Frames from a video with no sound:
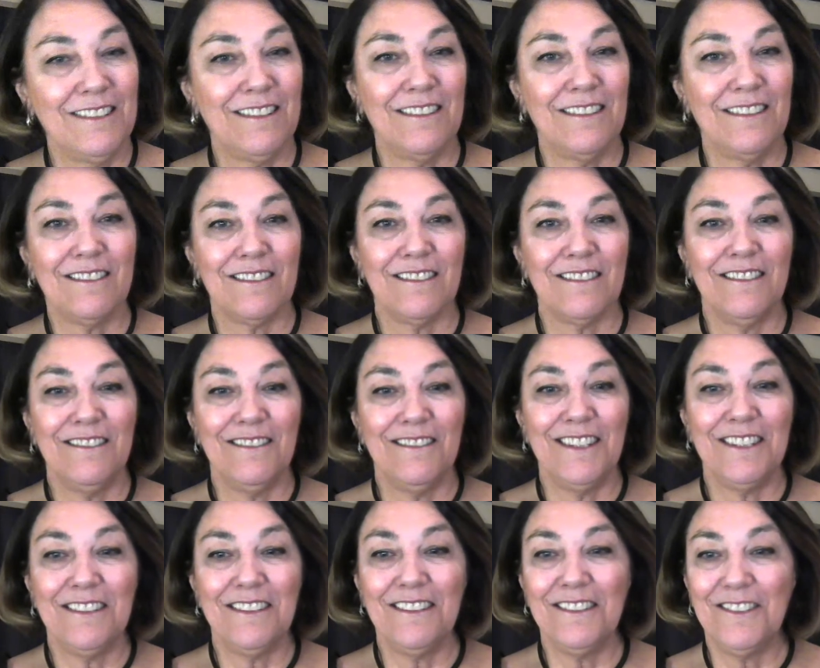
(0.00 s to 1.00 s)

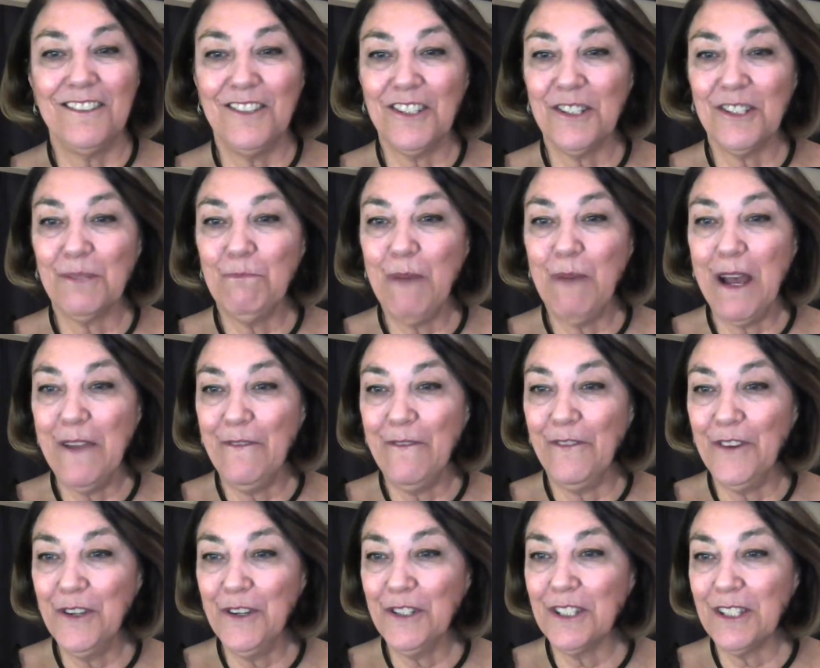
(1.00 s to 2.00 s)
is just my
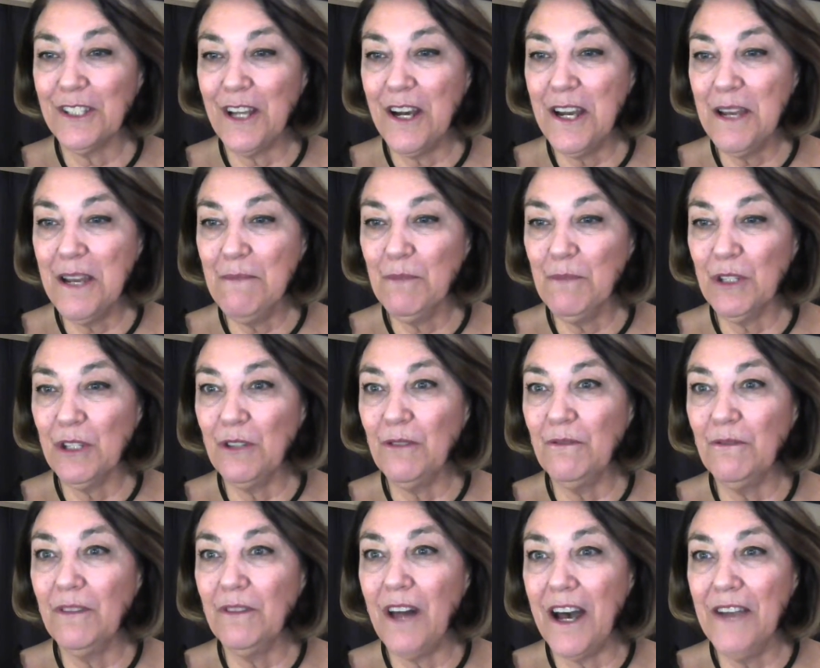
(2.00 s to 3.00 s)
first time
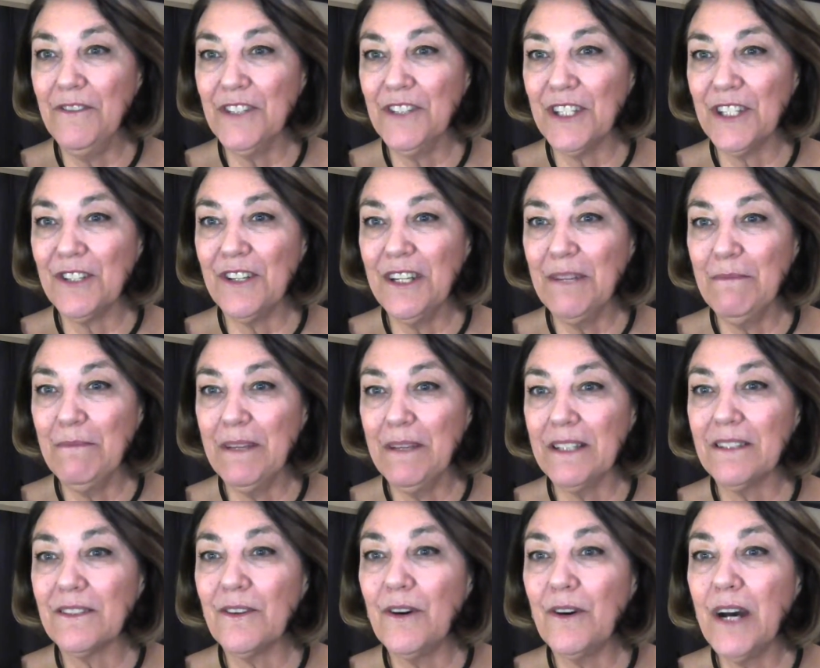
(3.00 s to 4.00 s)
to live stream,
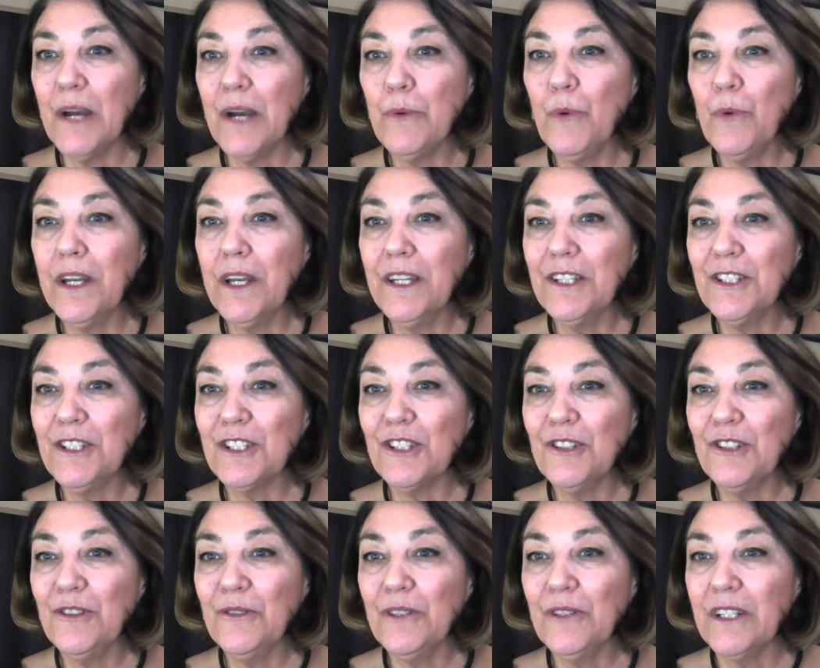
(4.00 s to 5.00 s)
and so I wanted
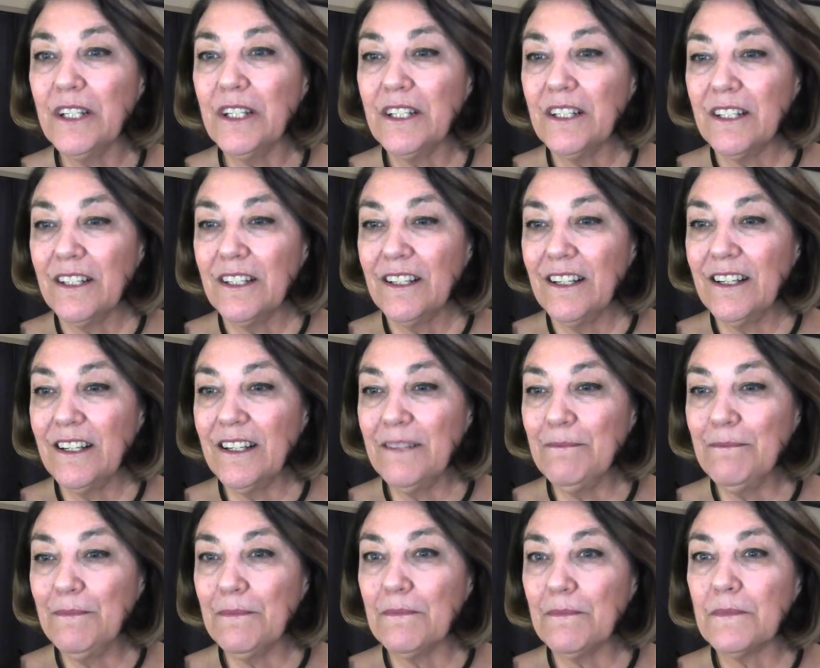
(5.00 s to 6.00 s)
to
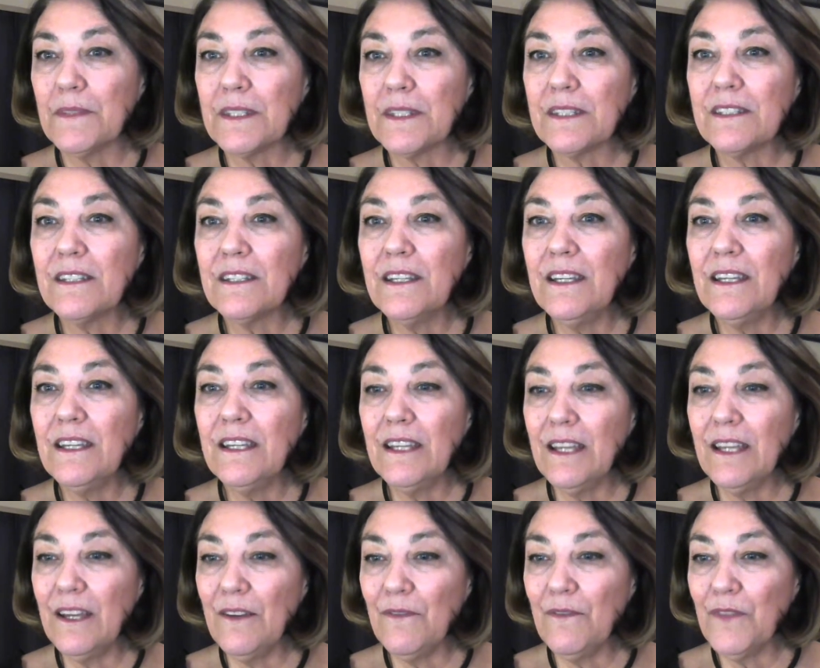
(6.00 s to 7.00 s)

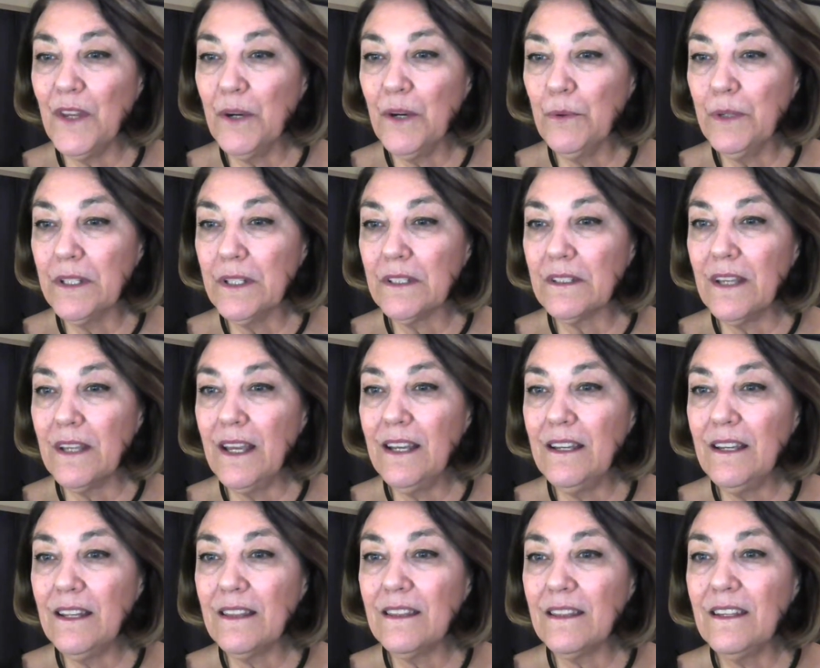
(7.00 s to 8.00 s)
see if there was
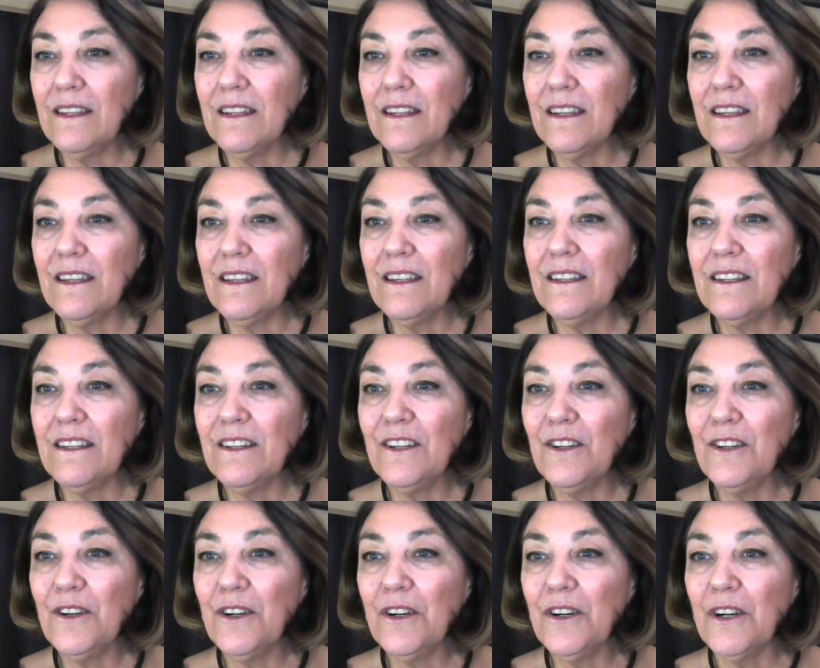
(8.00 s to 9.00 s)
anything in
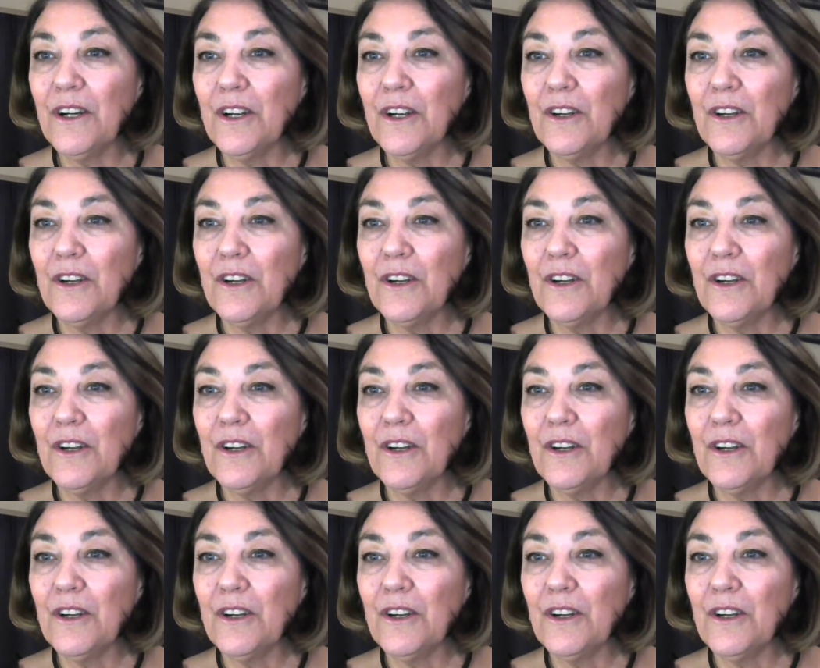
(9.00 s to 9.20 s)
here